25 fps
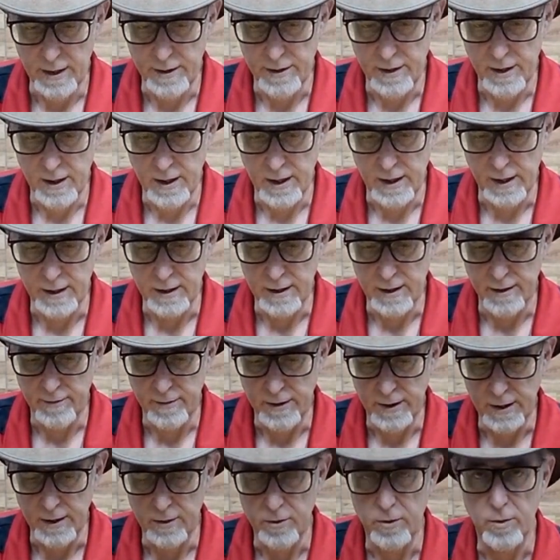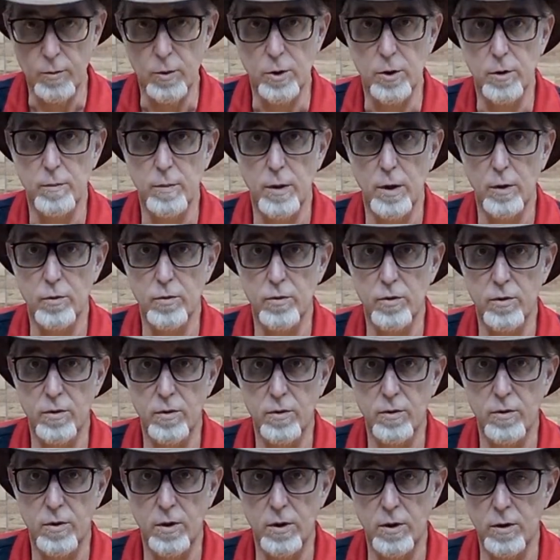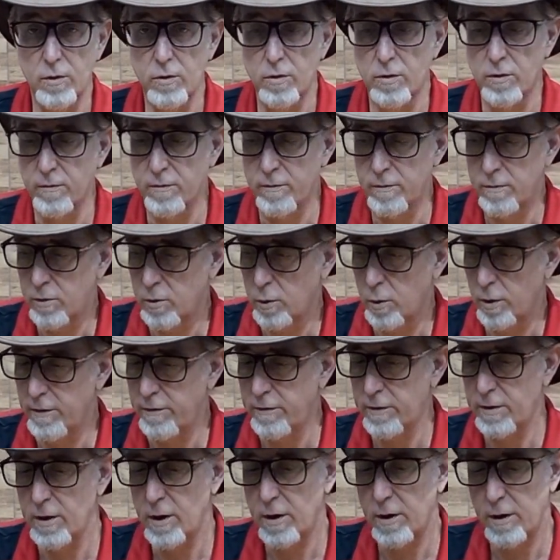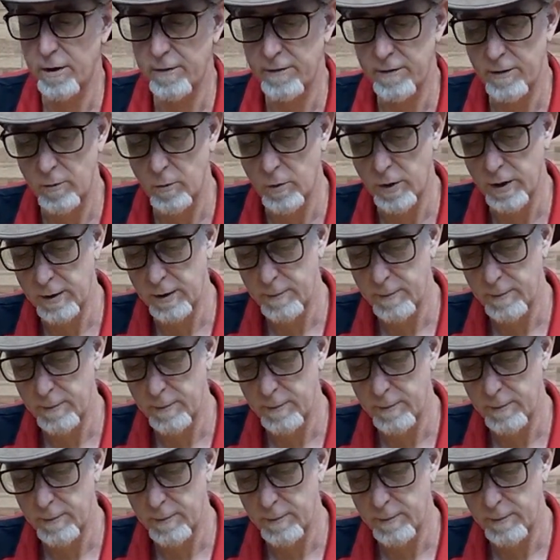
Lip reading: think I can definitely get some good poses to do some toy photography with